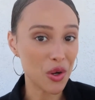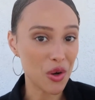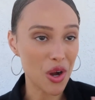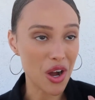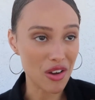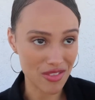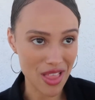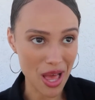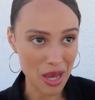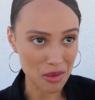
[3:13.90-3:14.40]

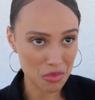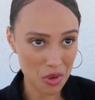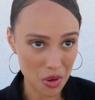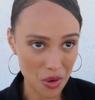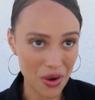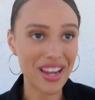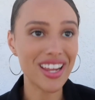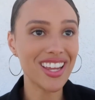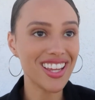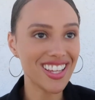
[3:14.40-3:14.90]
of that
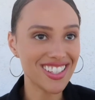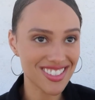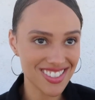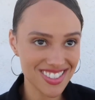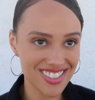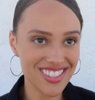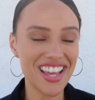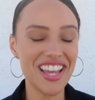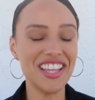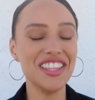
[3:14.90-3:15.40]
point in
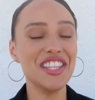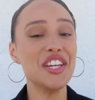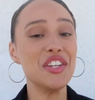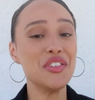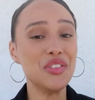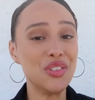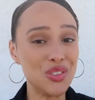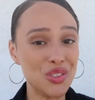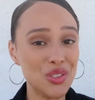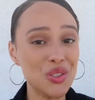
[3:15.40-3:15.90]
saying that if
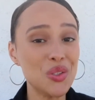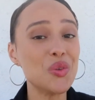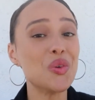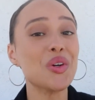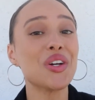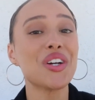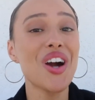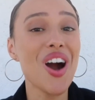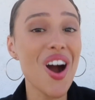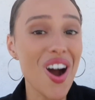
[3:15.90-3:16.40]
you do
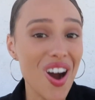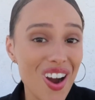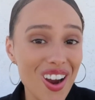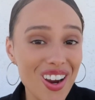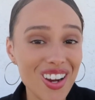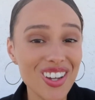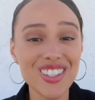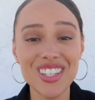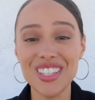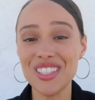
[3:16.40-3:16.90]
work
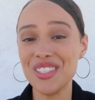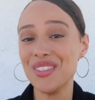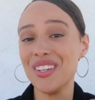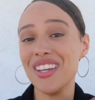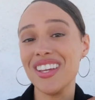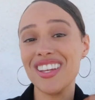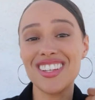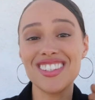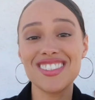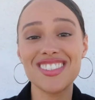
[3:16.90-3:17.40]
hard and you
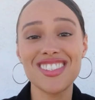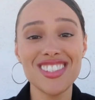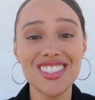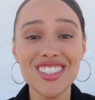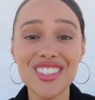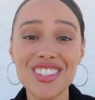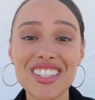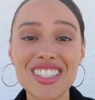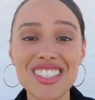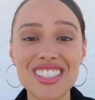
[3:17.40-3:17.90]
take it
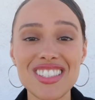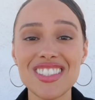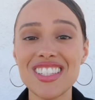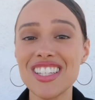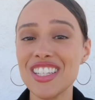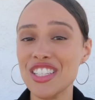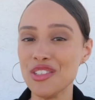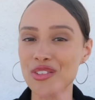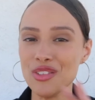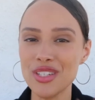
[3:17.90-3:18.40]

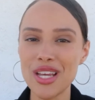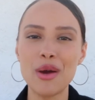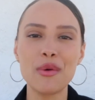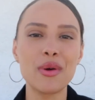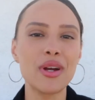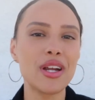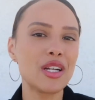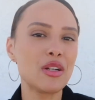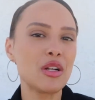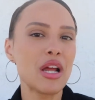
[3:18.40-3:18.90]
seriously and you
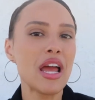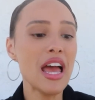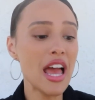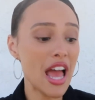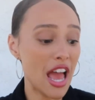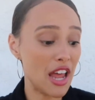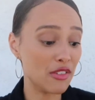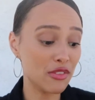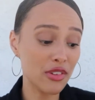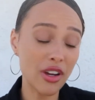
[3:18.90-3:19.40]
network
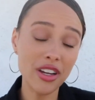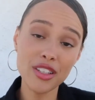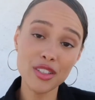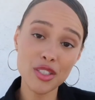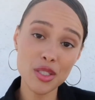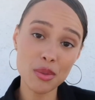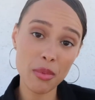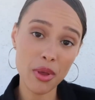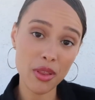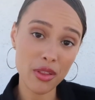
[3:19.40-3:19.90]
and follow
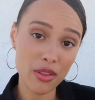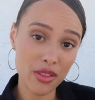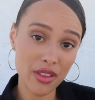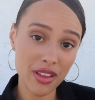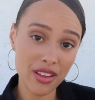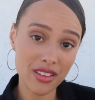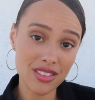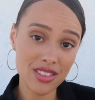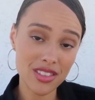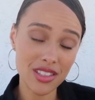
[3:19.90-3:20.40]
some other
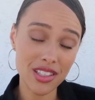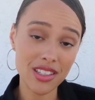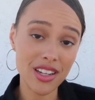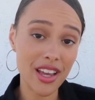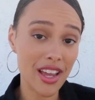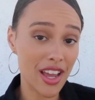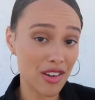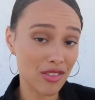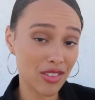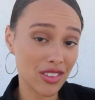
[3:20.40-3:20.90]
things that I
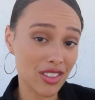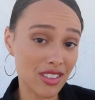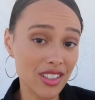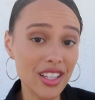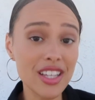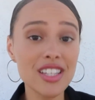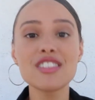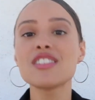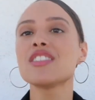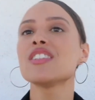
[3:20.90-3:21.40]
have on the
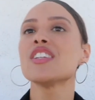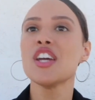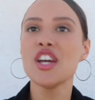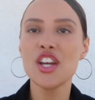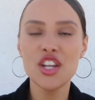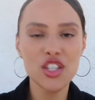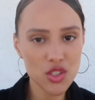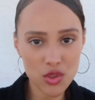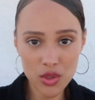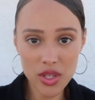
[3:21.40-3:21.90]
list,
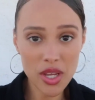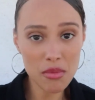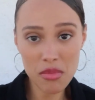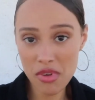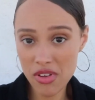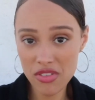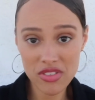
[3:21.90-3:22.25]
you can